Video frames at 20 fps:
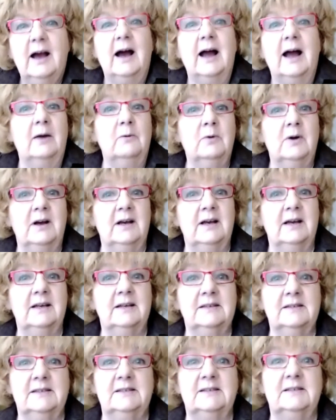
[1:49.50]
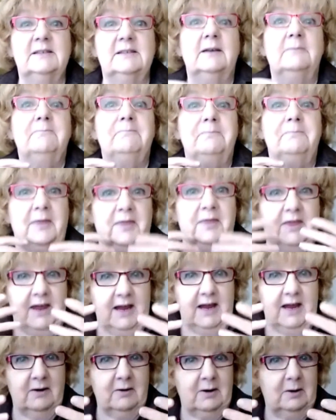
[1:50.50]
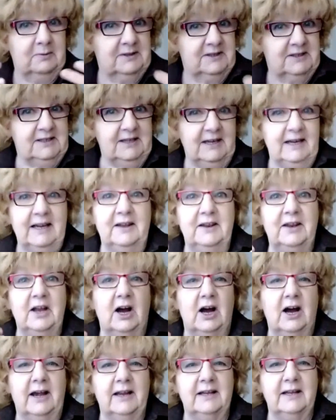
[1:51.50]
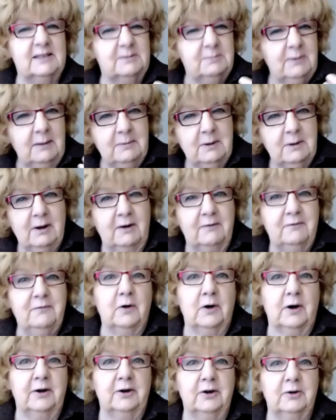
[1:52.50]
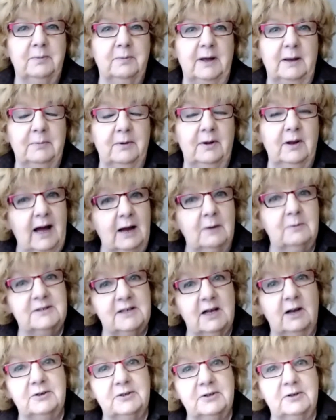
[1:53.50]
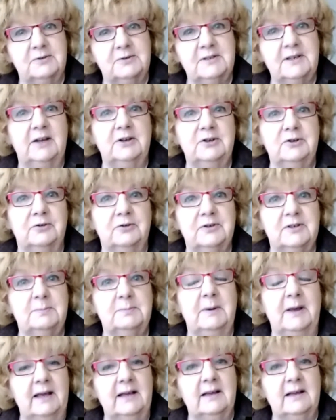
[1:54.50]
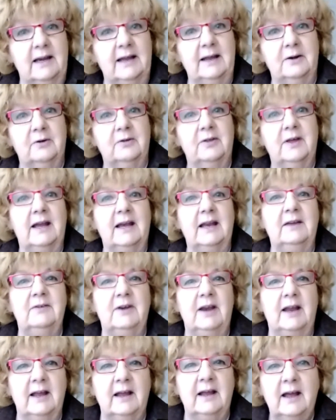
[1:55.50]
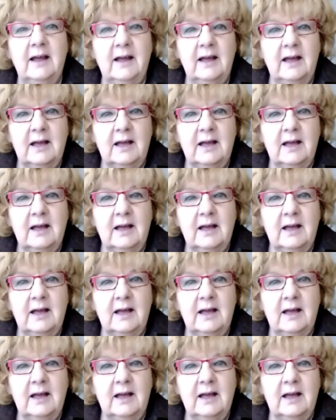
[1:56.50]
I was I was sitting in the audience, maybe about 400 people. I was also scheduled to speak later that evening.